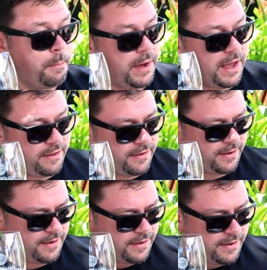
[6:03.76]
but
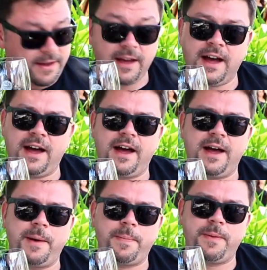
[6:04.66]

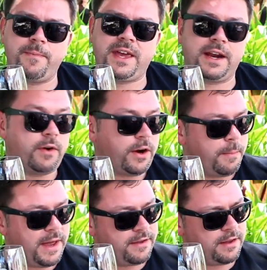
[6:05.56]
uh, we can
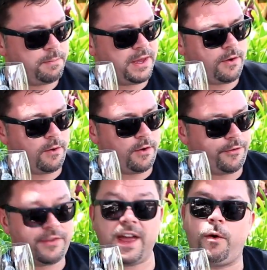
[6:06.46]
recommend it
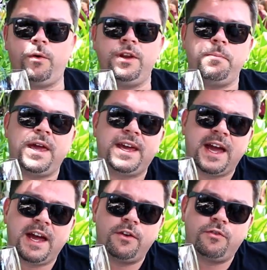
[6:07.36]
because they only make
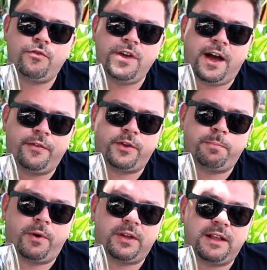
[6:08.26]
three hundred
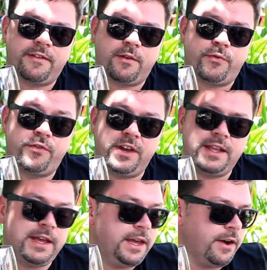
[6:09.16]
bottles of gin
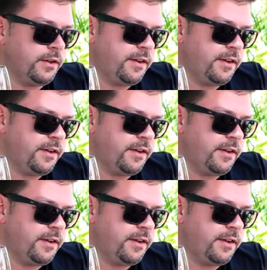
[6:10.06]
a year.